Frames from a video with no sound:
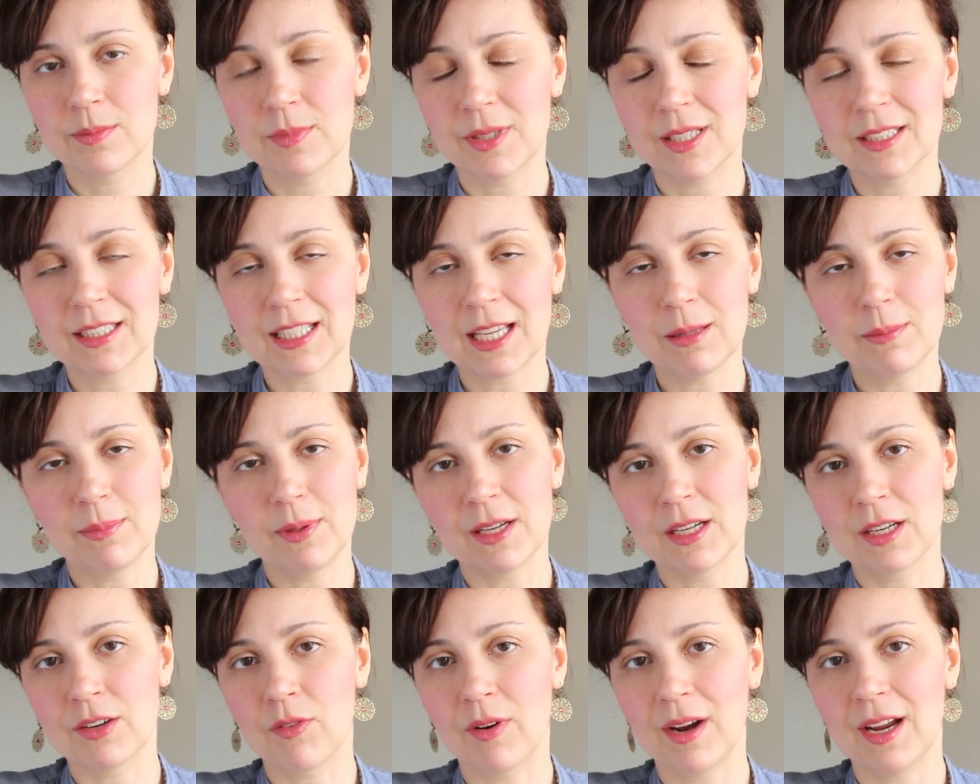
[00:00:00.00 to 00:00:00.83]
It can be
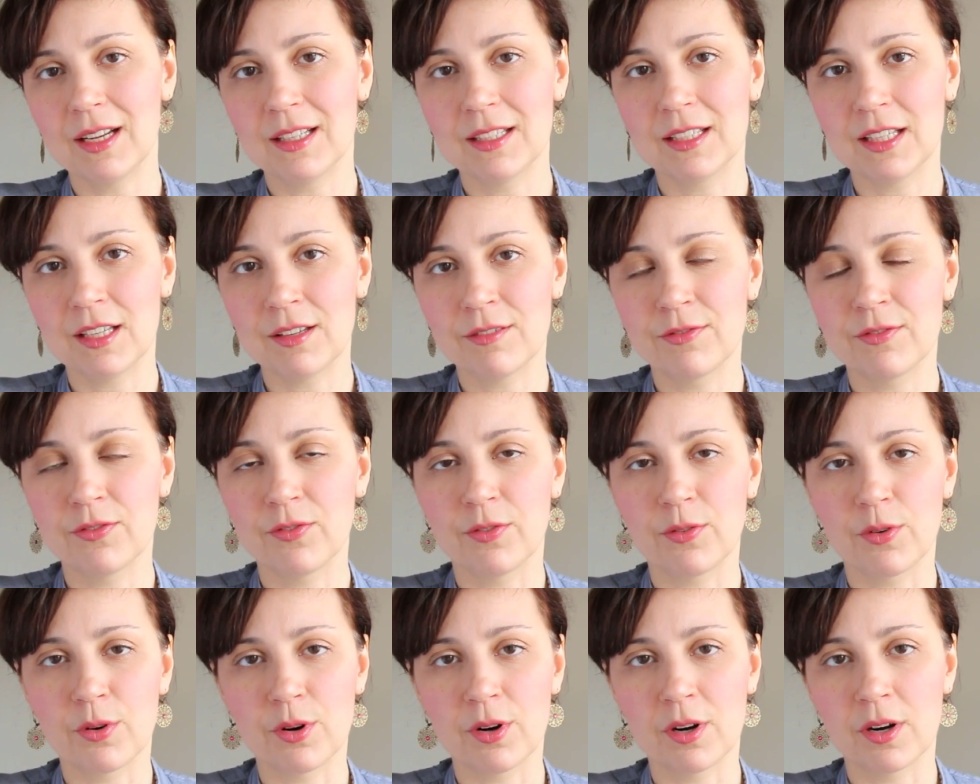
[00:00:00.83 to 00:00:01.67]
a great gift
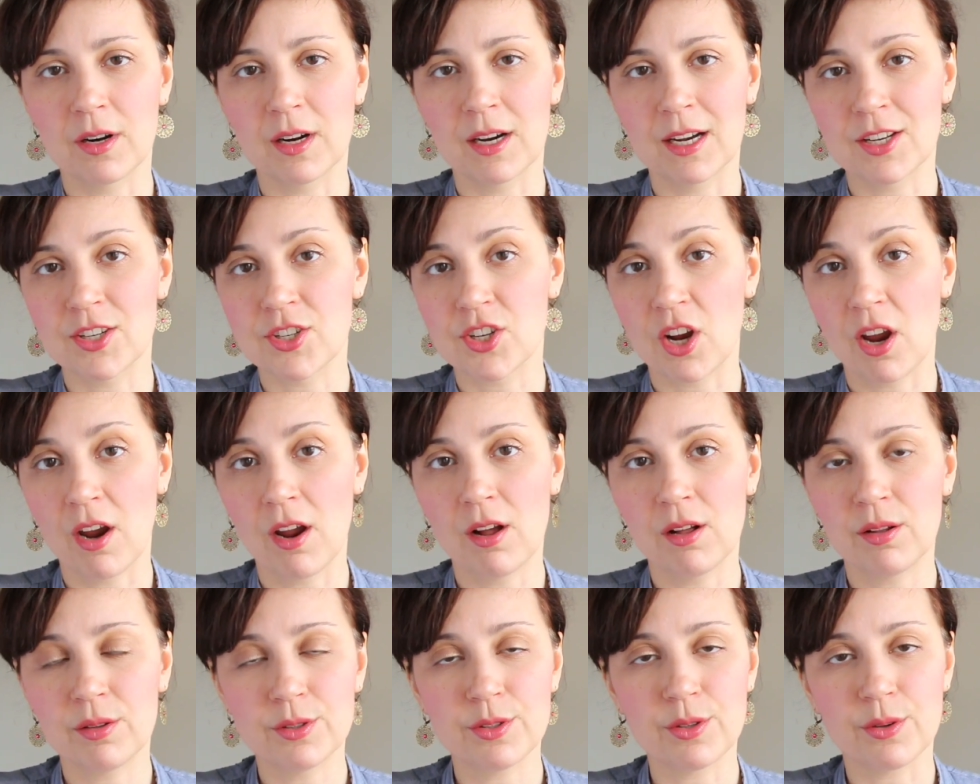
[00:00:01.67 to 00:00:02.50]
for a
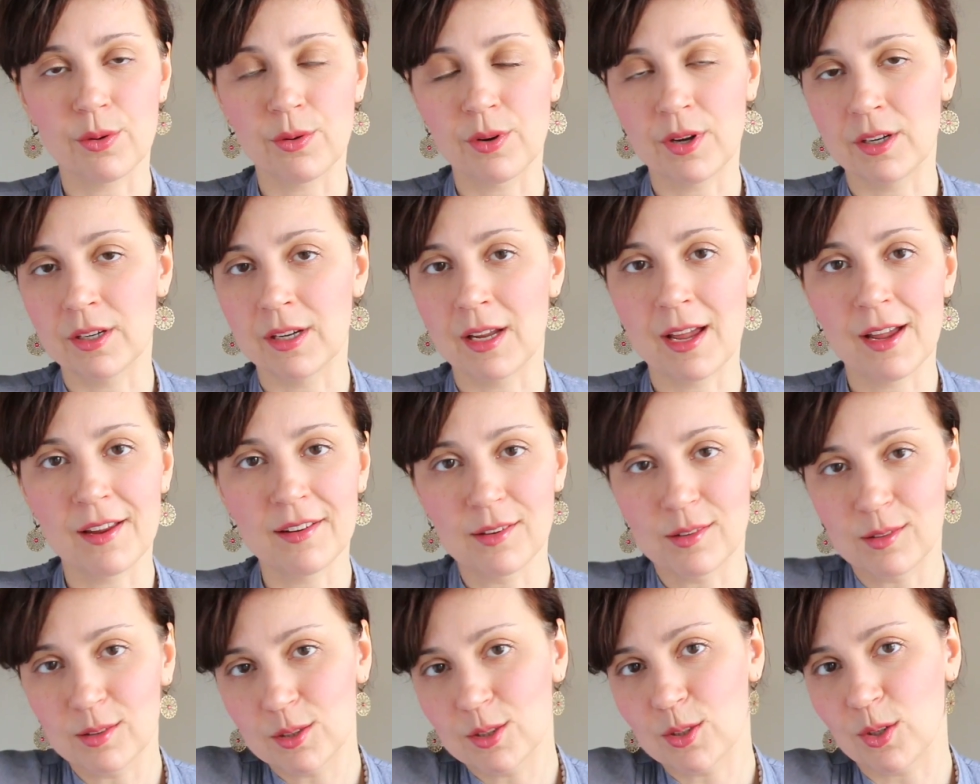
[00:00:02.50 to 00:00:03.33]
child or an
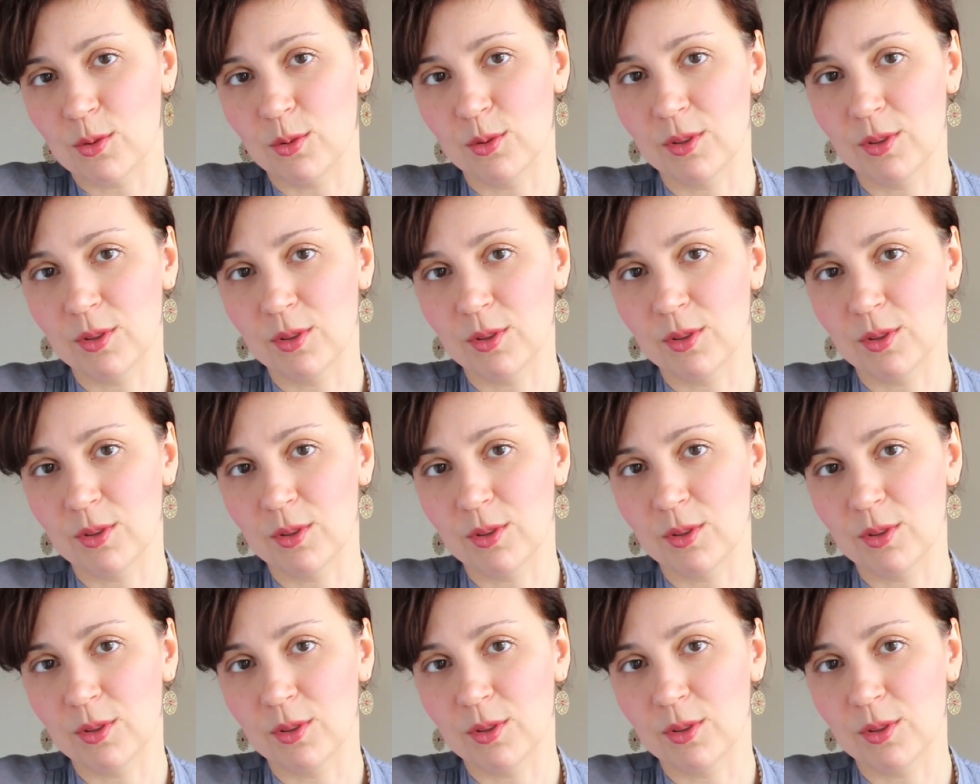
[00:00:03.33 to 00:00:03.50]
adult who